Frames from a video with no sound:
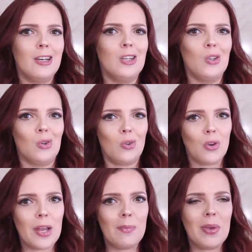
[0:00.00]
a little
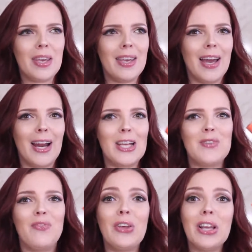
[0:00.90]
crepey, and I
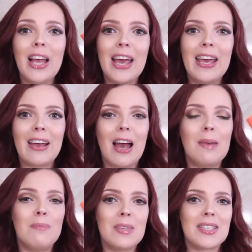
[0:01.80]
feel like
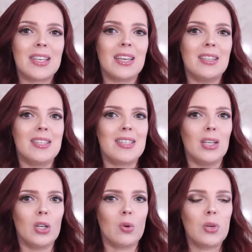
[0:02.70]
I'm missing
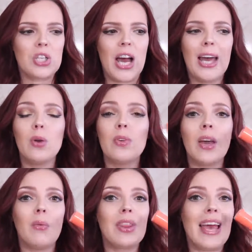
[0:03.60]
concealer, which I don't
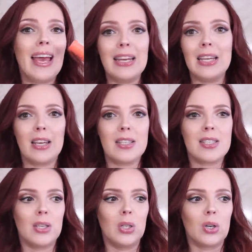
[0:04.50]
get with any
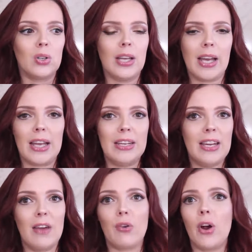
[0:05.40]
concealer. Like, I
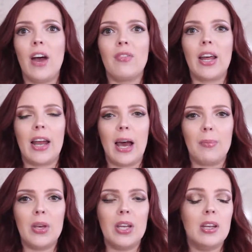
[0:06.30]
never have that
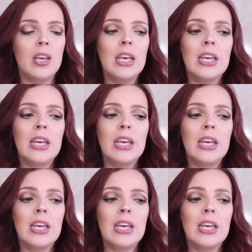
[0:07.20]
happen.